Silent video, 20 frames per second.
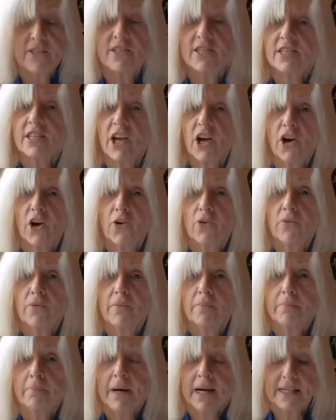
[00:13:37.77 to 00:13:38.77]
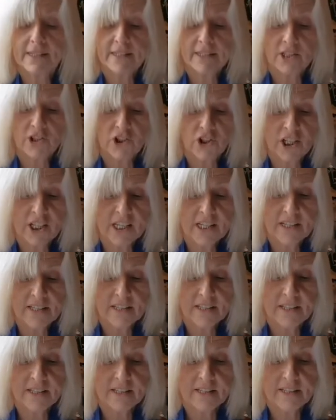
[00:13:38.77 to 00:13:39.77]
And so, back to
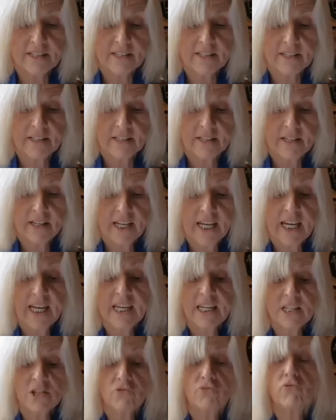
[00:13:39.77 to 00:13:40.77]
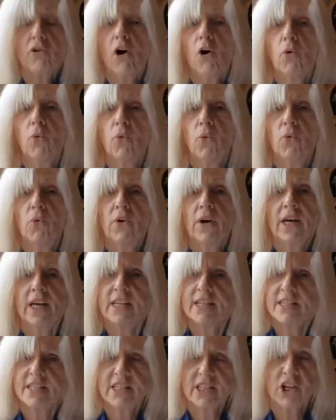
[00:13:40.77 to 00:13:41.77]
Jesus. His role
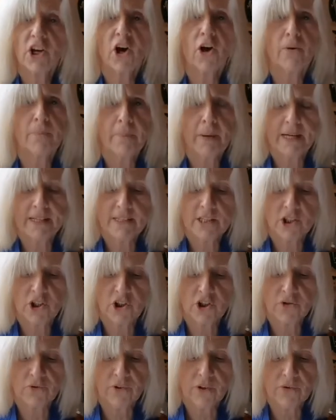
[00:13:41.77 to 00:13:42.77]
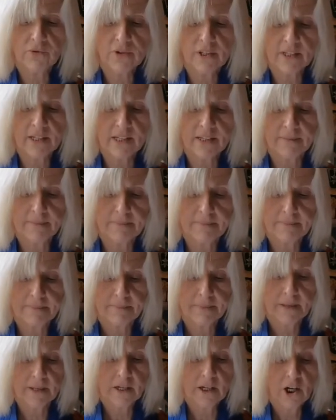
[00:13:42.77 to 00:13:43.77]
is to go back to Jerusalem
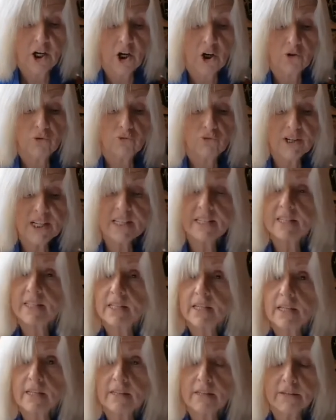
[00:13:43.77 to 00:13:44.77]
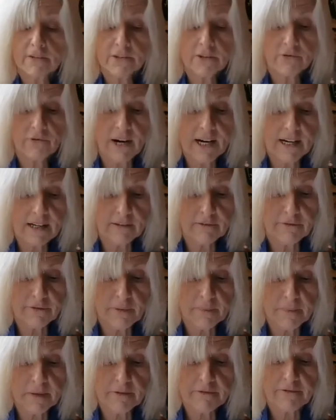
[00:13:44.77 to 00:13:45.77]
risking the threat
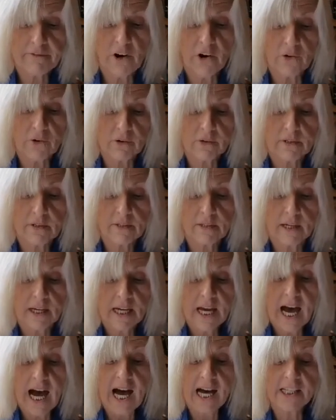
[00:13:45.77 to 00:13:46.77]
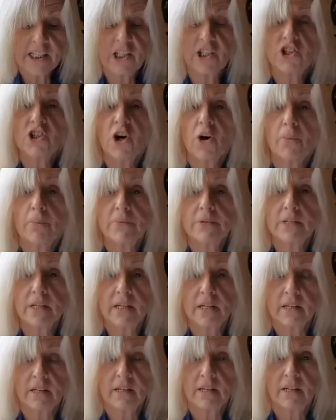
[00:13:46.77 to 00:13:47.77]
from the fox and
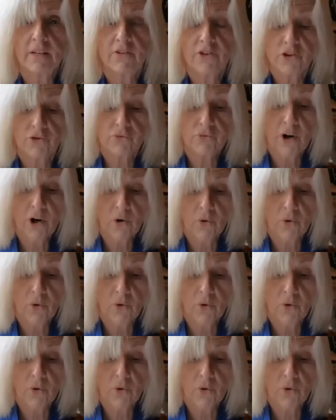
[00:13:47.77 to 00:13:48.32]
adopting the